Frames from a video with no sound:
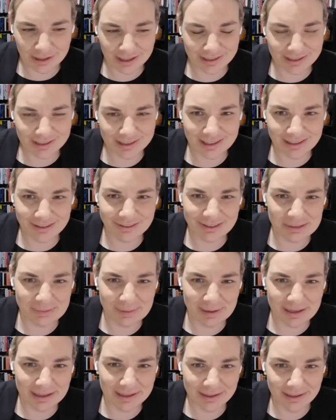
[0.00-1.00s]
like that there has
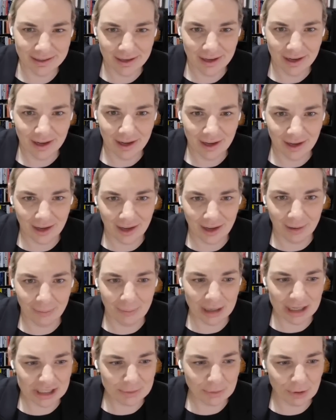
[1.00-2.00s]
been
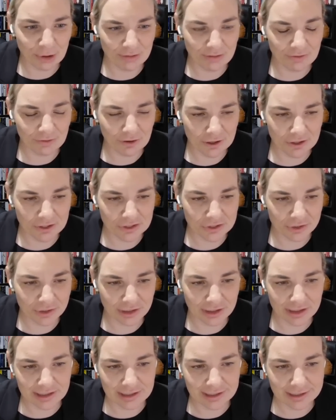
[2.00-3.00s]
much more of a focus on
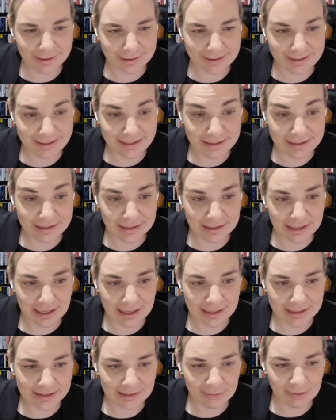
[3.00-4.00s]
it in the
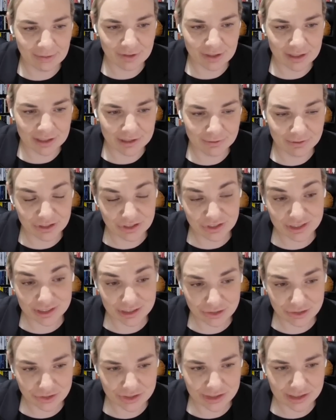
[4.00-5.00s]
last couple of years, which is
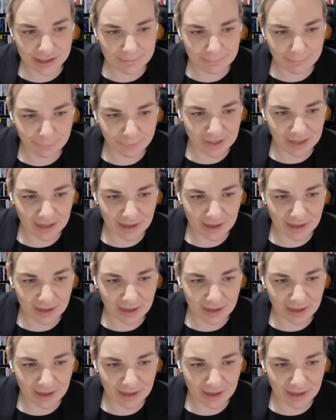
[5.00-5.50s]
interesting.